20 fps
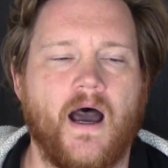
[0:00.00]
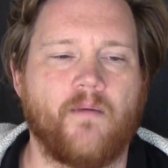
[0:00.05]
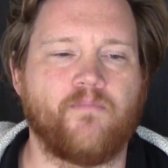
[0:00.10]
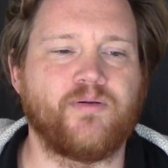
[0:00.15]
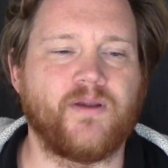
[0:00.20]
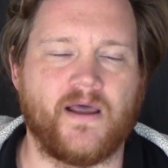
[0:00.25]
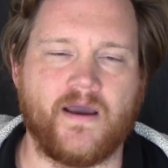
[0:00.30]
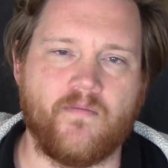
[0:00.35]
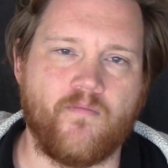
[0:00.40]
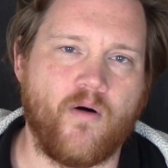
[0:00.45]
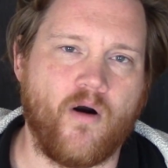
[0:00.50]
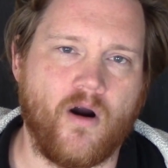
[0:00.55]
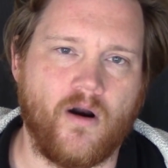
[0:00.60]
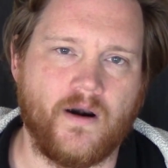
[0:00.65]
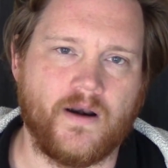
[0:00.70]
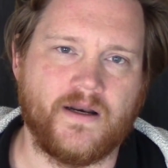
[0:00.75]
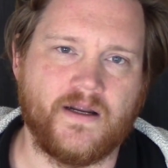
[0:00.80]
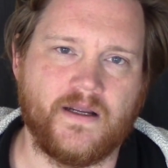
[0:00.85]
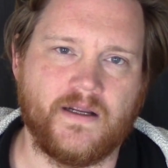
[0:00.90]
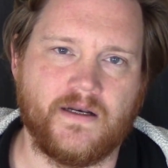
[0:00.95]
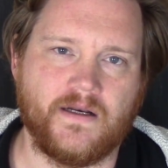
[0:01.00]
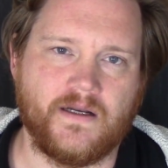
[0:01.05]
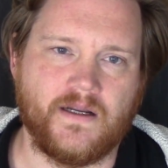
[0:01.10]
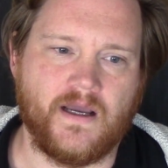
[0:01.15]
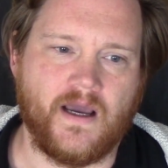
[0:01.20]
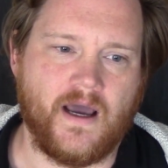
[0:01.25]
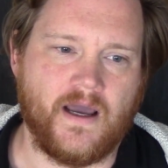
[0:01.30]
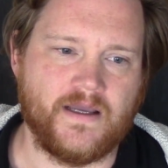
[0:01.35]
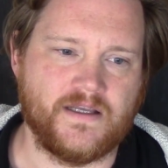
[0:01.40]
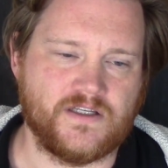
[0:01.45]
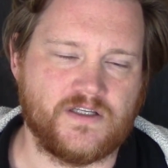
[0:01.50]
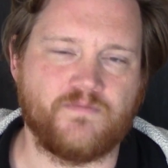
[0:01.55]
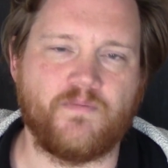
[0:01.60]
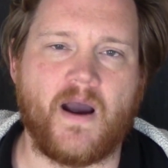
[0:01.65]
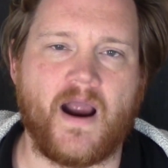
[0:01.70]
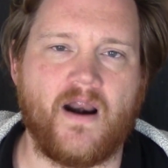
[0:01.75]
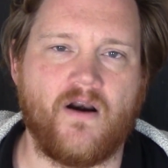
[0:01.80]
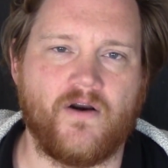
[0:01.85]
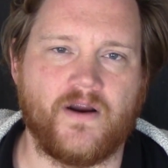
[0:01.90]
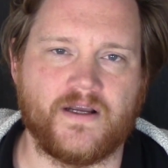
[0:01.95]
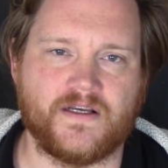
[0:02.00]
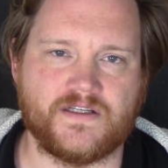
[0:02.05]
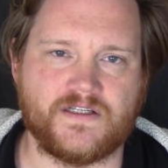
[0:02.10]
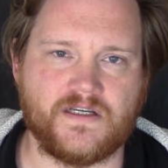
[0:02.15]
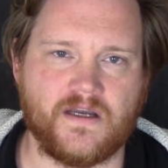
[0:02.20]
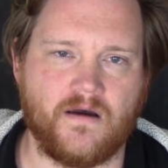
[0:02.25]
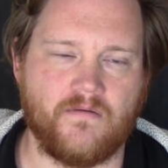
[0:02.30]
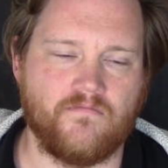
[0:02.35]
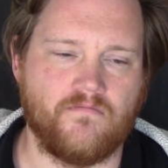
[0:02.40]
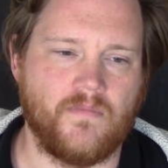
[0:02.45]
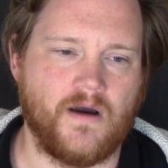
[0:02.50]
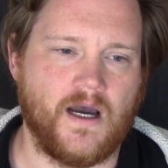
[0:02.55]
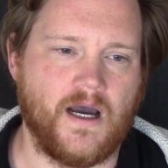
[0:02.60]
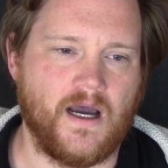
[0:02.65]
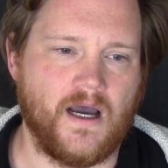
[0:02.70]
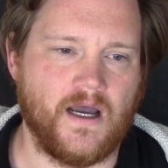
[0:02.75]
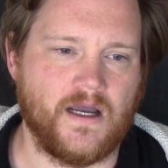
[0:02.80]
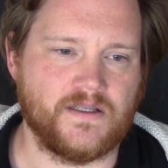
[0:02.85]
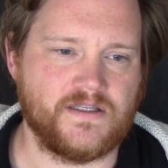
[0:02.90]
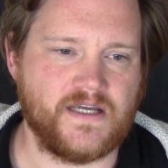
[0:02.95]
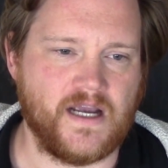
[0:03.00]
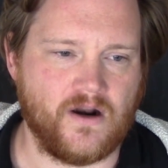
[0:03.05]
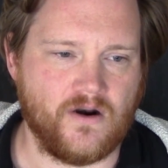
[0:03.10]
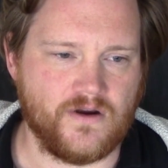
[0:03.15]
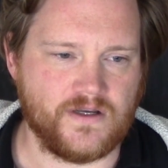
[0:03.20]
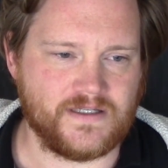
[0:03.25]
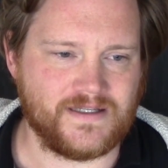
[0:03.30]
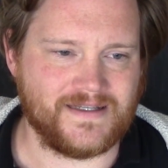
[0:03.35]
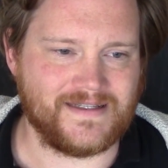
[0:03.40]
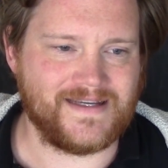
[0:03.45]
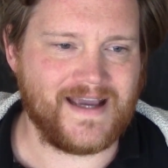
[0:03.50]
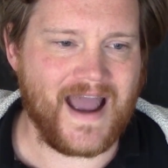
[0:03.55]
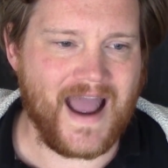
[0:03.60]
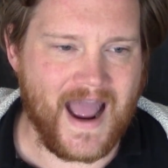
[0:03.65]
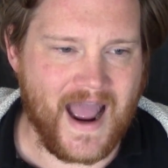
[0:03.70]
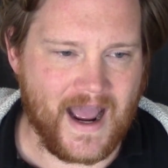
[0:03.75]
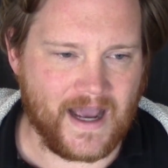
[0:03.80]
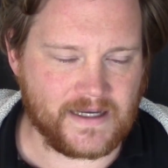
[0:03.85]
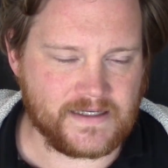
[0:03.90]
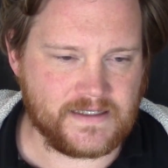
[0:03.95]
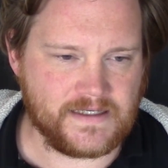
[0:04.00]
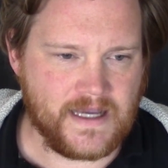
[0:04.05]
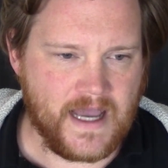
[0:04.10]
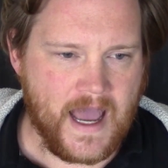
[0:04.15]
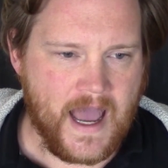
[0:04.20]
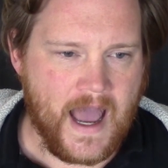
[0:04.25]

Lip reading: play a part in inspiring some terrorist attacks.